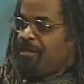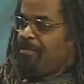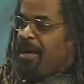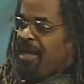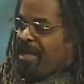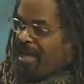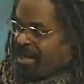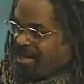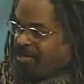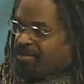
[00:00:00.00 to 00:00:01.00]
My
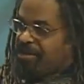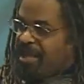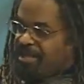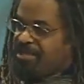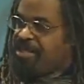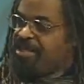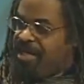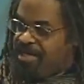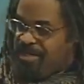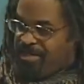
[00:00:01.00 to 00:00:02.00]
hire in nineteen
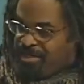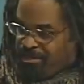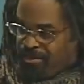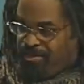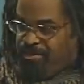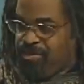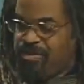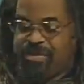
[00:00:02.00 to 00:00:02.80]
ninety-two,